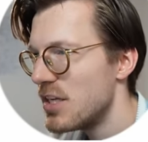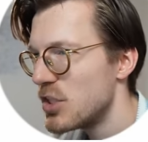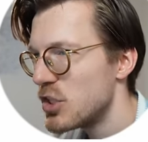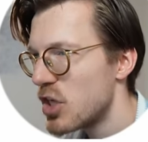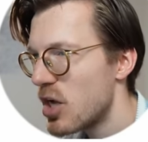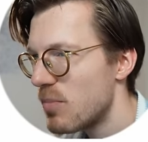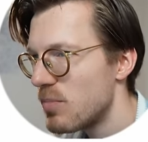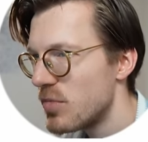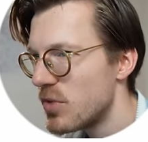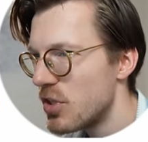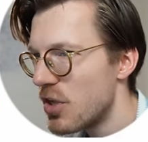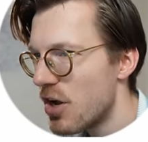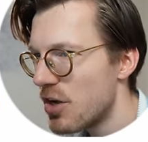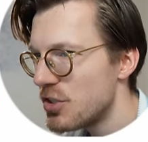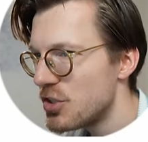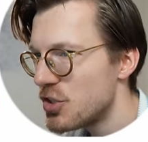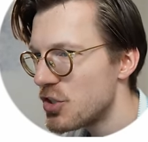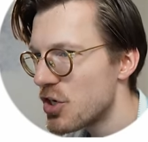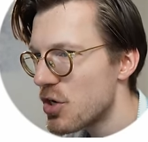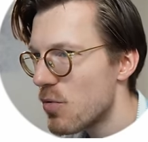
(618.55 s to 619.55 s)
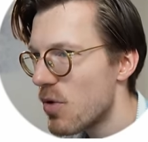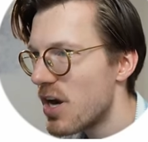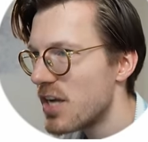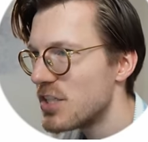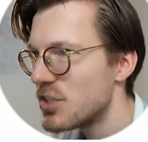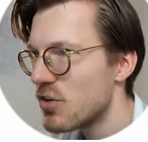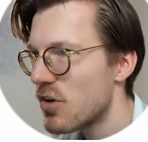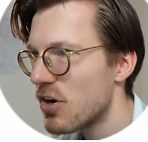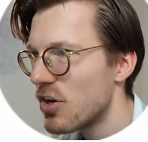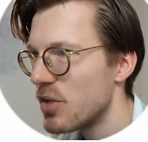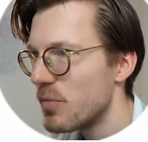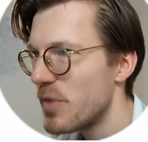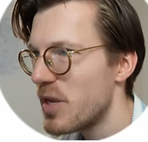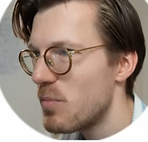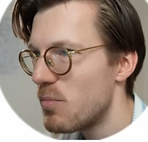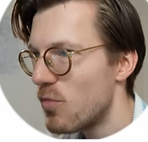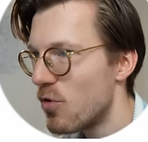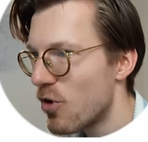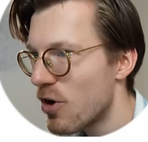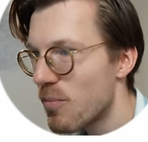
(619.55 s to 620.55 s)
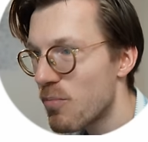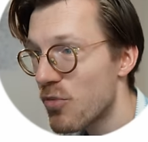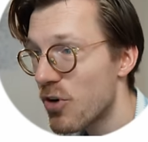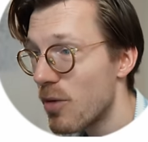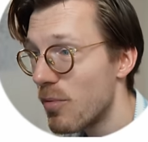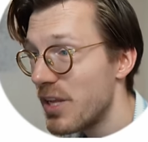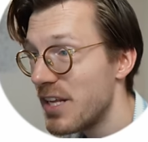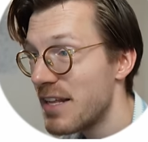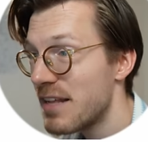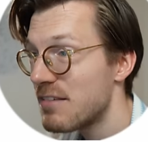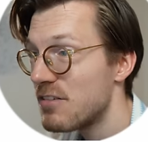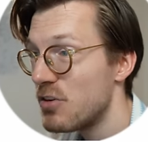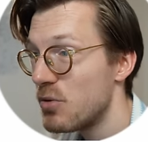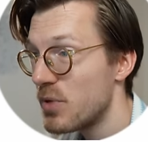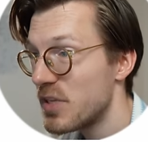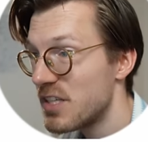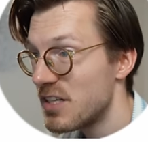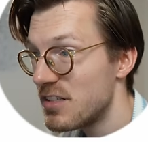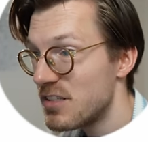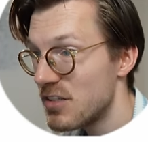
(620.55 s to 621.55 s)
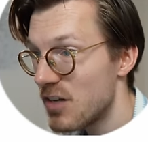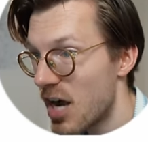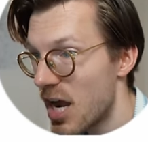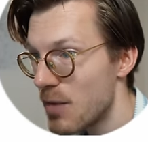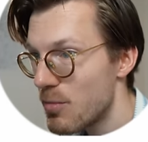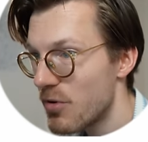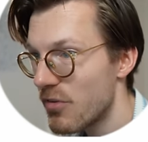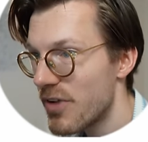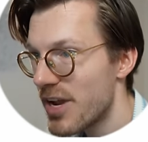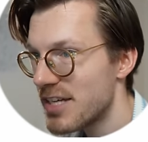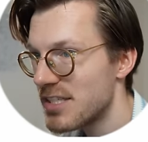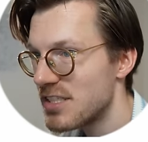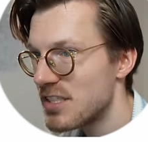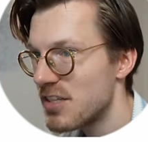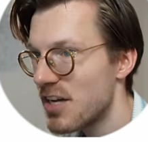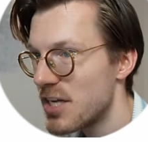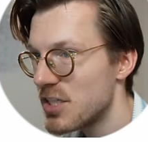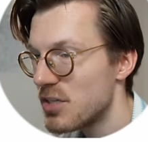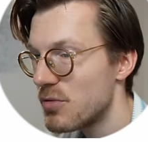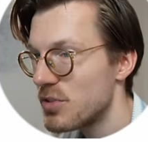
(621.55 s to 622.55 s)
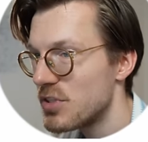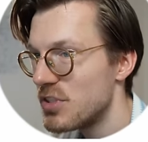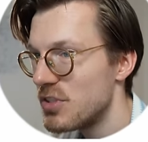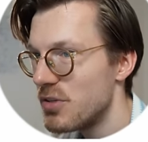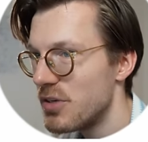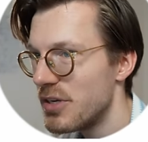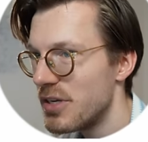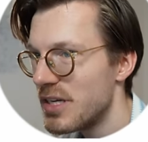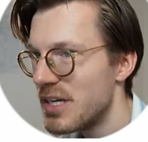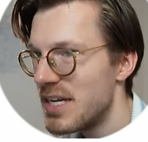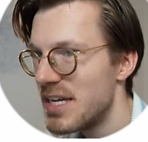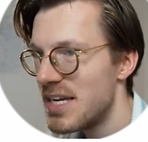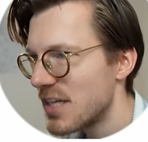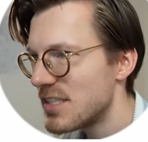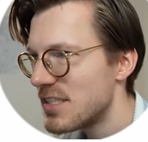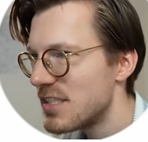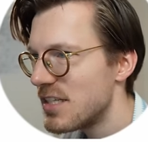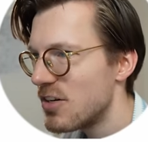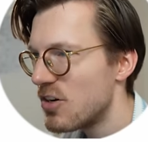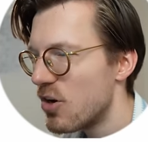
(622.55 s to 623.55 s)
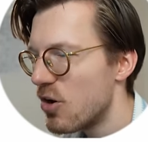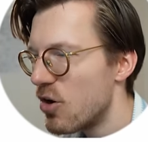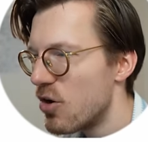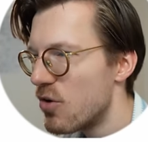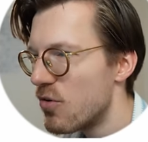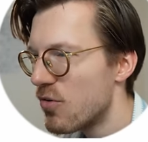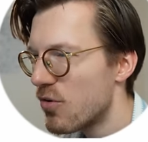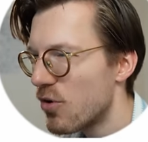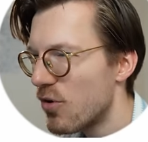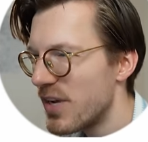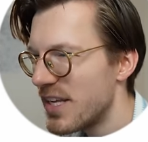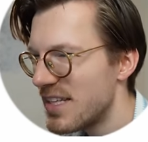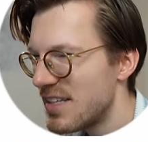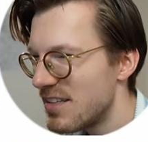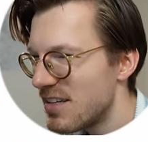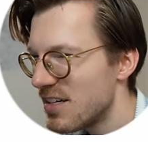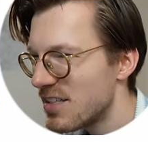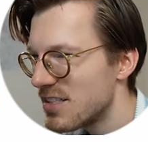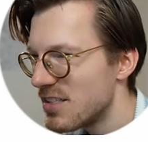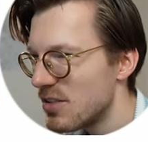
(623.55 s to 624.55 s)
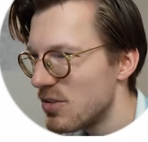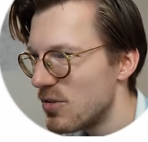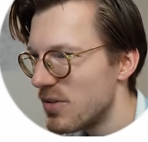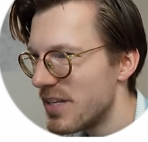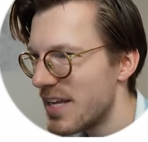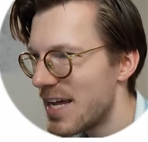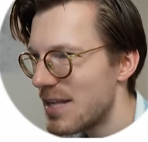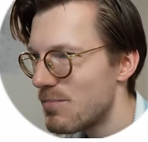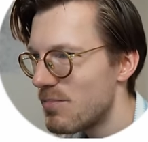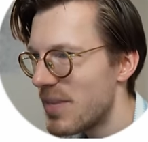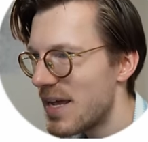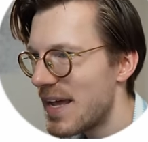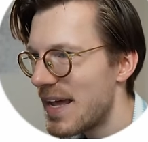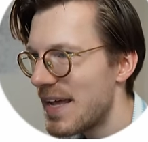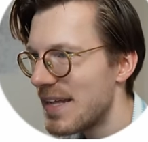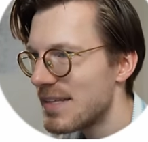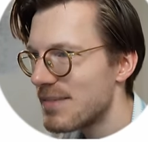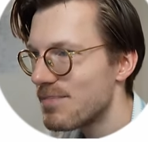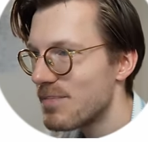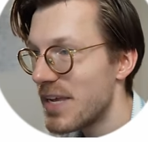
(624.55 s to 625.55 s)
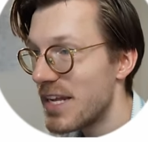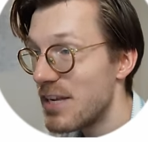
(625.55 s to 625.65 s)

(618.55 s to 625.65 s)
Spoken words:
So I'm not sure why it struggled a bit more. Probably it had to do with the type of exercise I was doing. Still, overall, it doesn't look that bad.